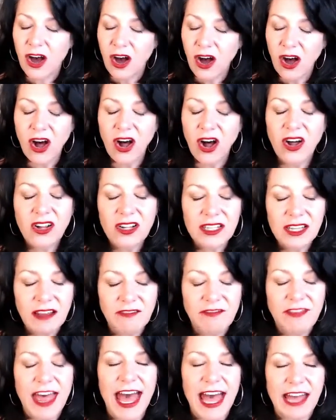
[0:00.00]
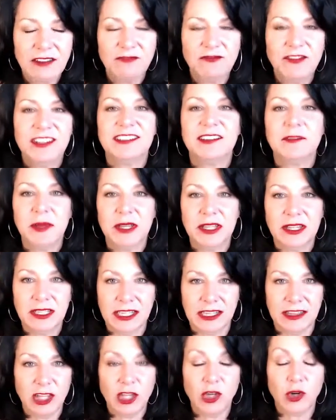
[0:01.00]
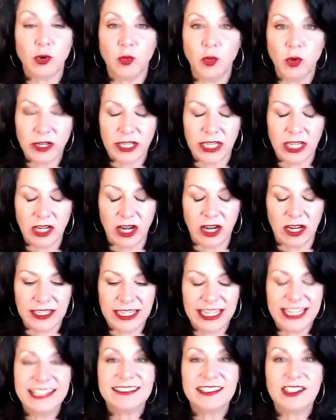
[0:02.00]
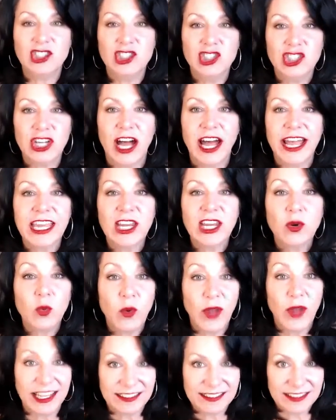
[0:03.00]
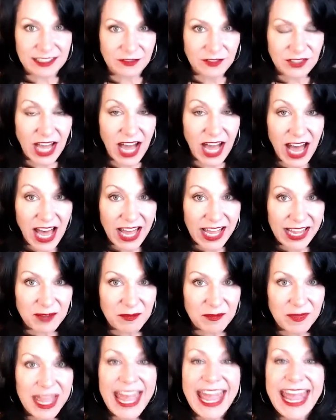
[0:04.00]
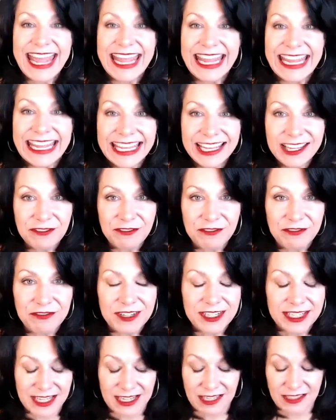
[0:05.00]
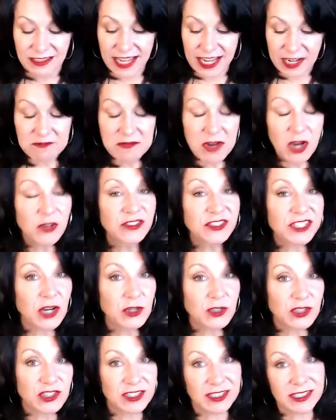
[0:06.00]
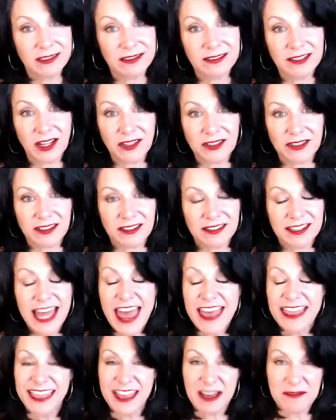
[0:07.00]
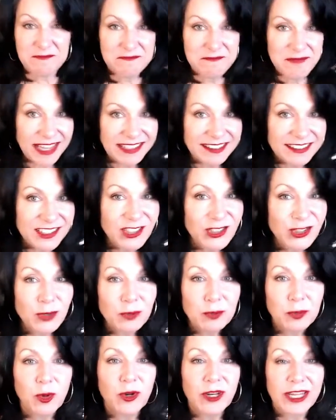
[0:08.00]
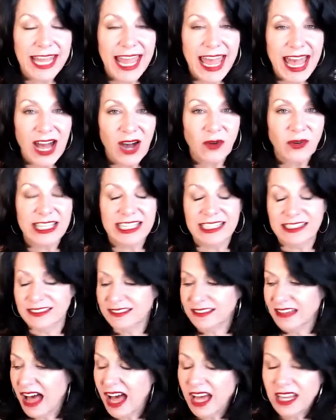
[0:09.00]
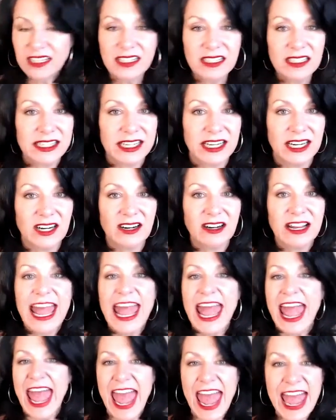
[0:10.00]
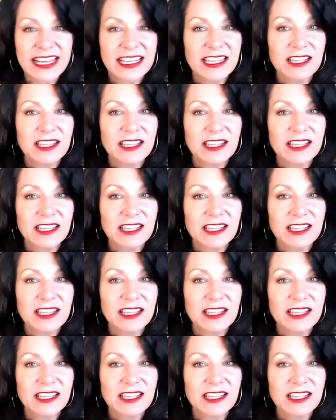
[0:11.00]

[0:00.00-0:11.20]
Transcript: All of that visibility that you're working on is a giant waste of time if, like most coaches and consultants, the message you're putting out is unclear and